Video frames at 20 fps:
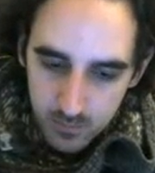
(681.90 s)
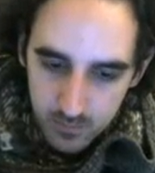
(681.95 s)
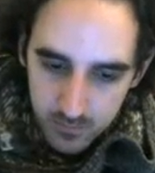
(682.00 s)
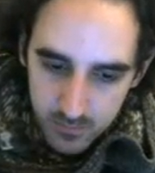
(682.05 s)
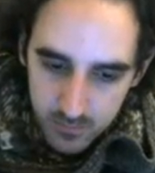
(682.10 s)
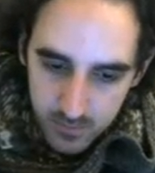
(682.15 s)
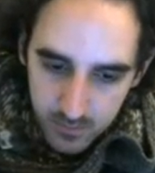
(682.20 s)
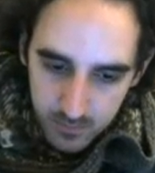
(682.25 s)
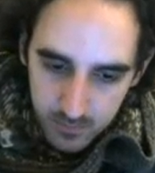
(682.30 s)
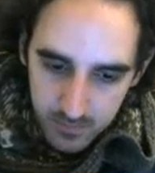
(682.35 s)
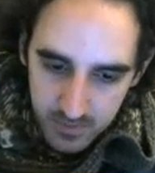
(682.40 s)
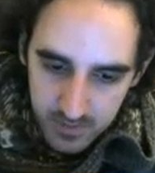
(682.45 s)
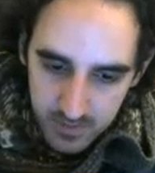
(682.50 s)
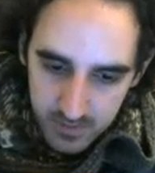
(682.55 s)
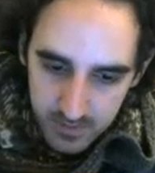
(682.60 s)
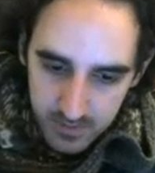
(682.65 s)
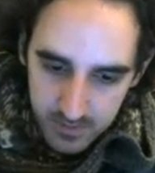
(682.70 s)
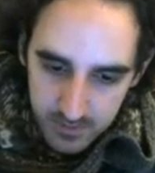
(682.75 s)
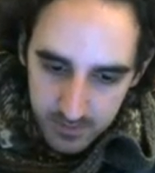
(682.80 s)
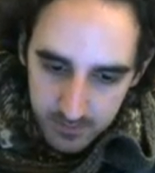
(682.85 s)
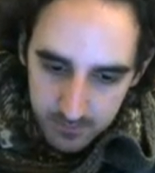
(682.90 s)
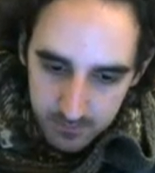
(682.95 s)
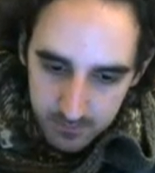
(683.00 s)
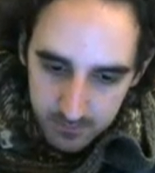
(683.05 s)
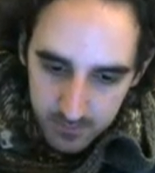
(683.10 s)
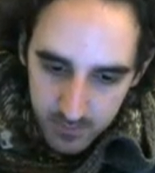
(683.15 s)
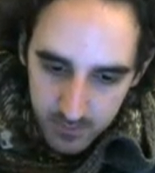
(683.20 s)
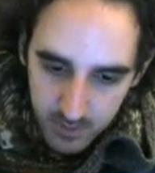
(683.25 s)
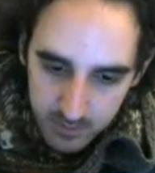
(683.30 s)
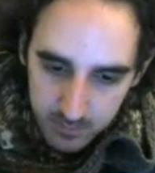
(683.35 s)
from the
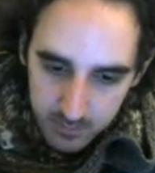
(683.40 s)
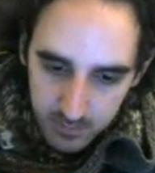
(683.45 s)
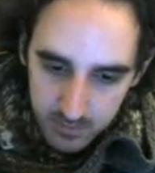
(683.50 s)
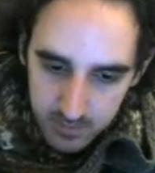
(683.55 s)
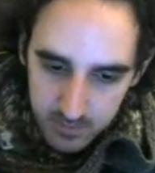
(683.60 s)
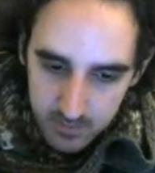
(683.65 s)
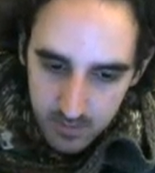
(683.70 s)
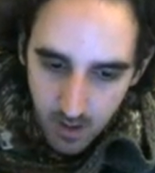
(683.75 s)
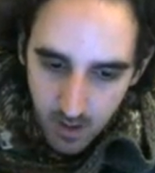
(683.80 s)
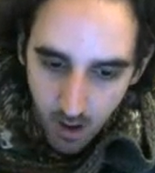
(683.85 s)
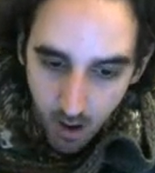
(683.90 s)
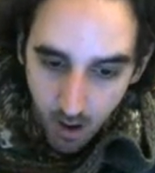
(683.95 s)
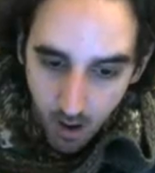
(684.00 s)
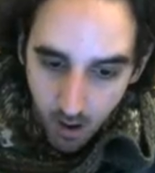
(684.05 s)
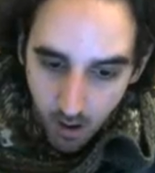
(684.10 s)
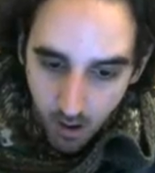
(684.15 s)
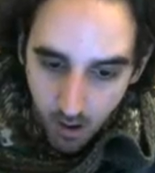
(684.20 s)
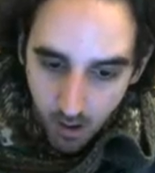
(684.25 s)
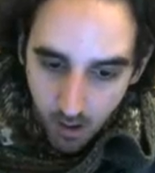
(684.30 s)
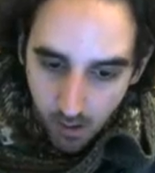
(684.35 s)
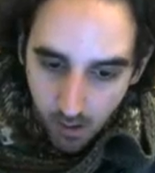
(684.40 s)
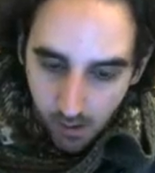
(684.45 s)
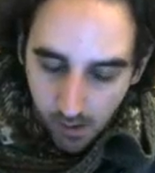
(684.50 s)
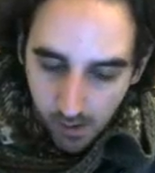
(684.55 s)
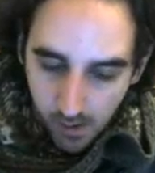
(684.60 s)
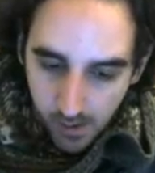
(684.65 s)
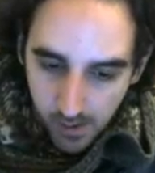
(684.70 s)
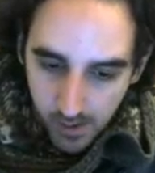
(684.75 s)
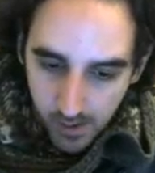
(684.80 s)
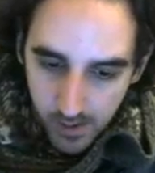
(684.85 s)
normals.
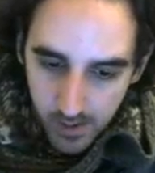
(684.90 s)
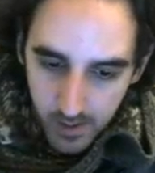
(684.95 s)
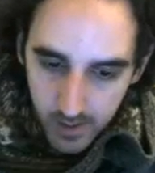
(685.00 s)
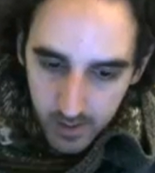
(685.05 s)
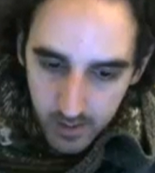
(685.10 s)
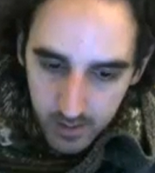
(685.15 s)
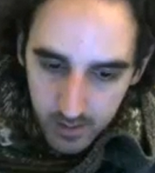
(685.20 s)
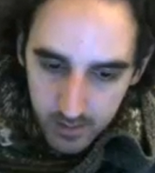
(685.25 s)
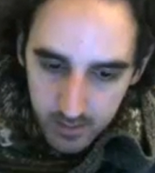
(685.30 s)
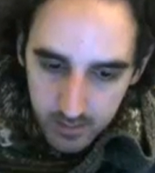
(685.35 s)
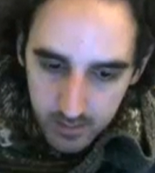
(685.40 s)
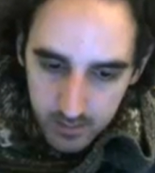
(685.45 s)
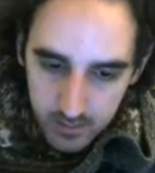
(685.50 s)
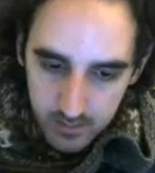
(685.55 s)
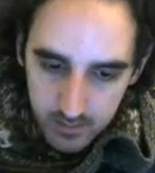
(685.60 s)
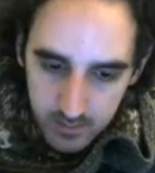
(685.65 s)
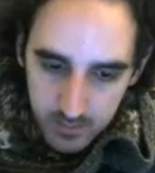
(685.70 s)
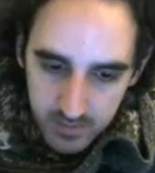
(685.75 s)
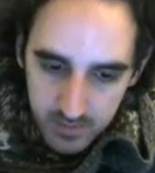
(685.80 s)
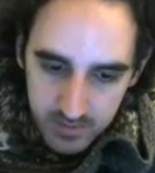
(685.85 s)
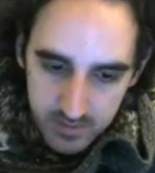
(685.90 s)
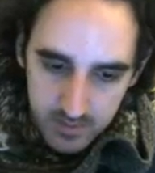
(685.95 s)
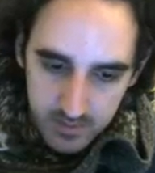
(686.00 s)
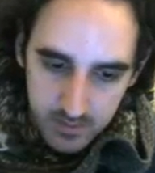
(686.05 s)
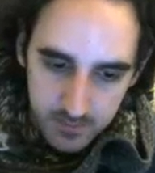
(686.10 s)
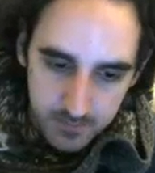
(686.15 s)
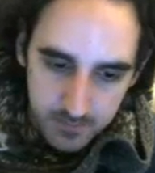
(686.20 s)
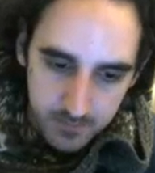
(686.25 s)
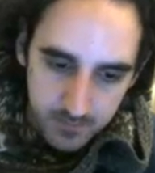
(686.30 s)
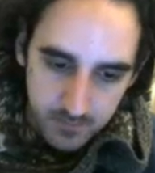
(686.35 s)
Let me see.